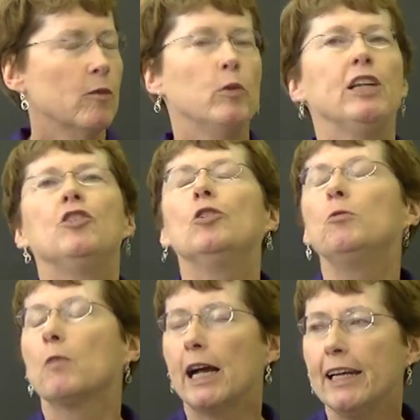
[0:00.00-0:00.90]
We do
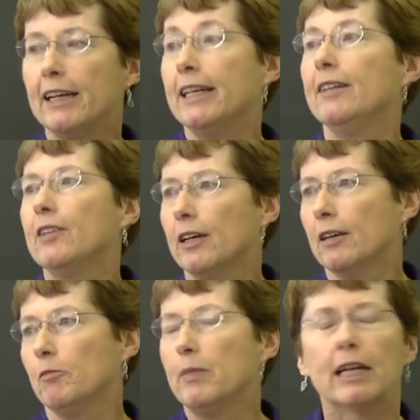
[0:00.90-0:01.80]
write in
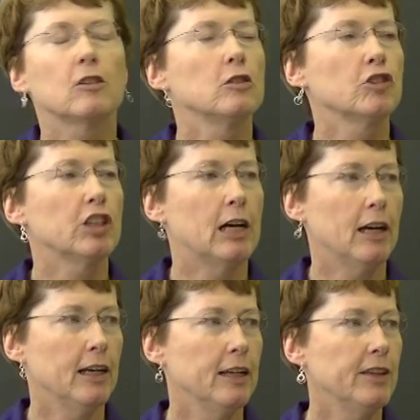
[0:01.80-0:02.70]
the medical
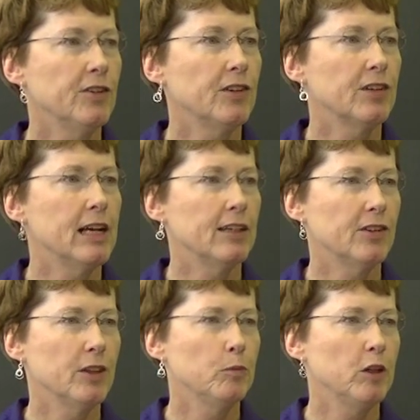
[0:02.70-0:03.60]
chart, and this is not
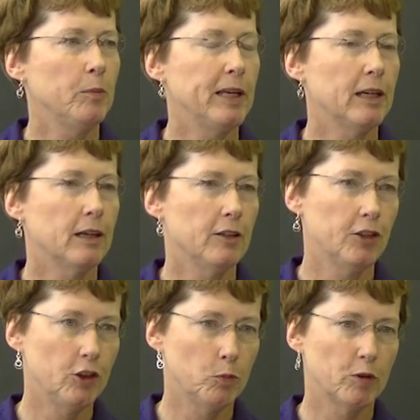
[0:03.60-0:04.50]
simply
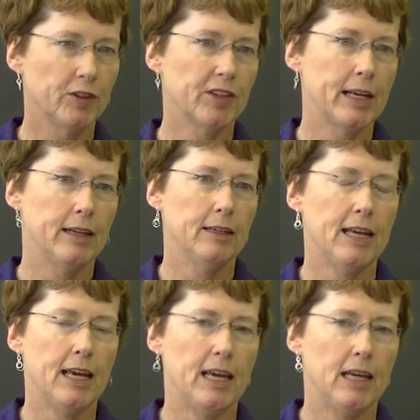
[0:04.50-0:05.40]
to present
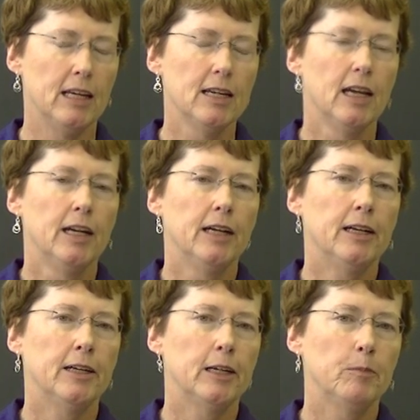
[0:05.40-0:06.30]
a
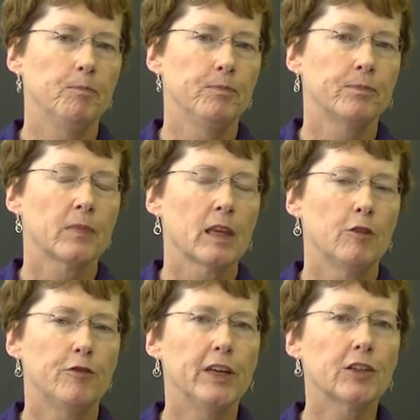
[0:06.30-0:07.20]
um,
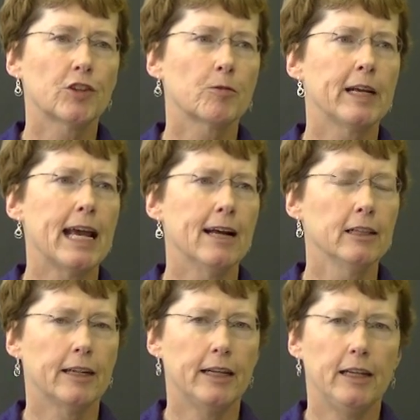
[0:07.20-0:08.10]
fixed
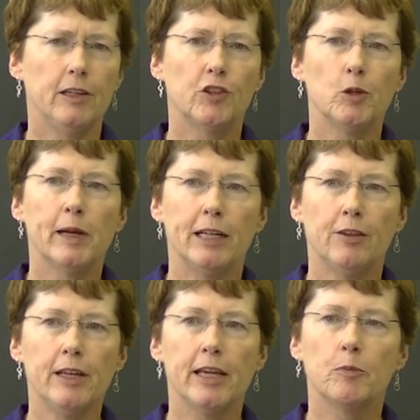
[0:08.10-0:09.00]
reality as you might
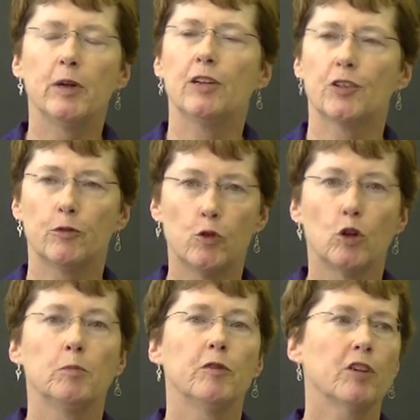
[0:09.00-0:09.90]
think, but as a
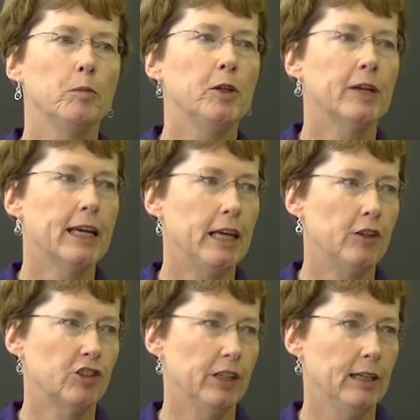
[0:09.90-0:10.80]
form of
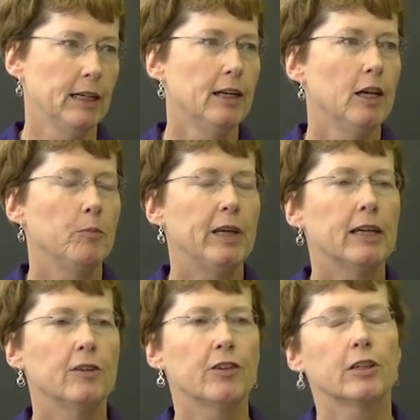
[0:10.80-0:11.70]
communication
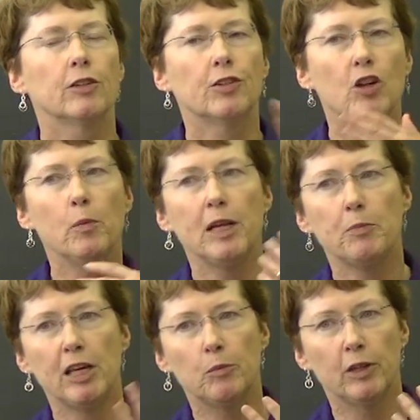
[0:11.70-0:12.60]
because there are so many
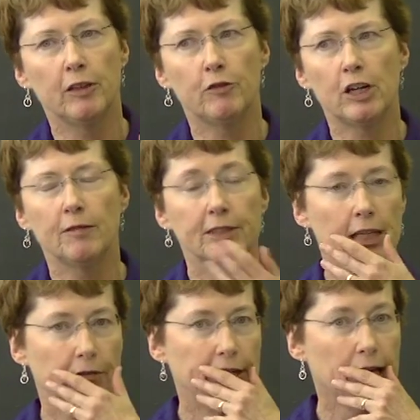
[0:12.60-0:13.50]
people involved in
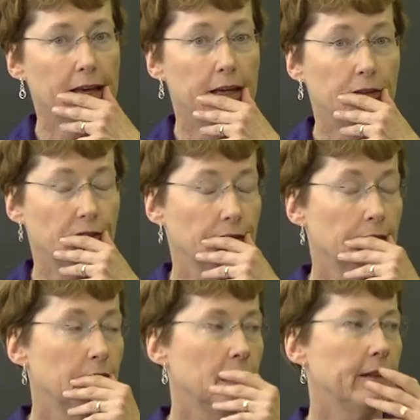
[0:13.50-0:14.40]
every case
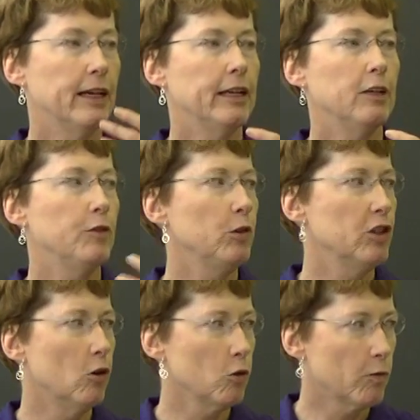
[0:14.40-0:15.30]
that if you
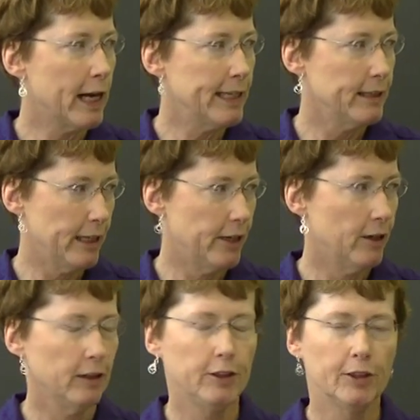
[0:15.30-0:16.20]
don't write
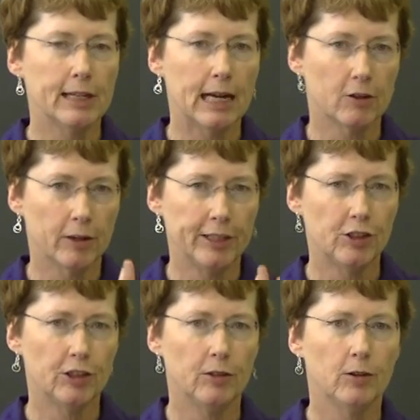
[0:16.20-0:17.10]
there, you're not going
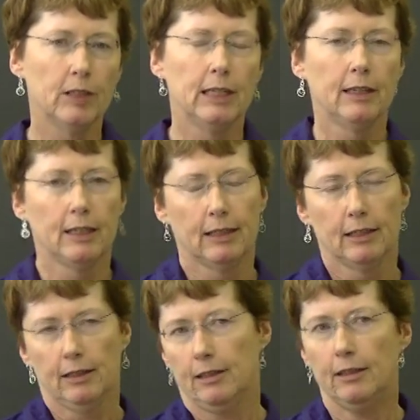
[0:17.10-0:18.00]
to
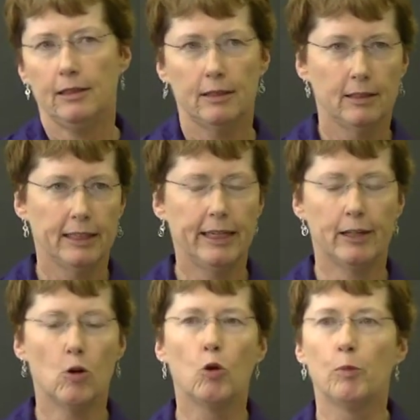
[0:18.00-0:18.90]
get
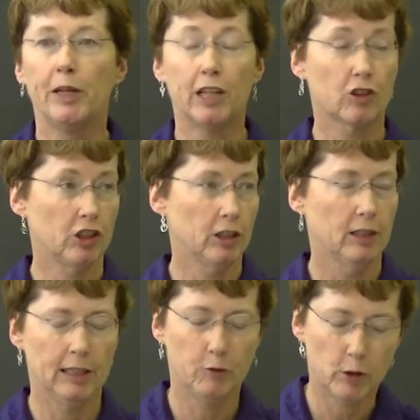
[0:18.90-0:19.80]
a whole picture
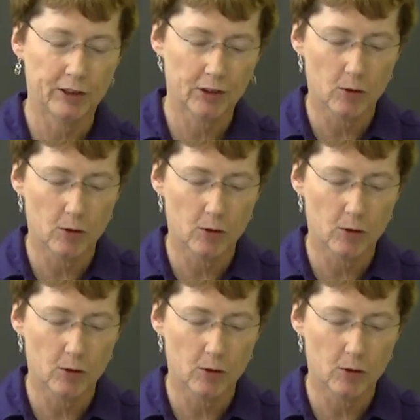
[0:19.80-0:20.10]
of what's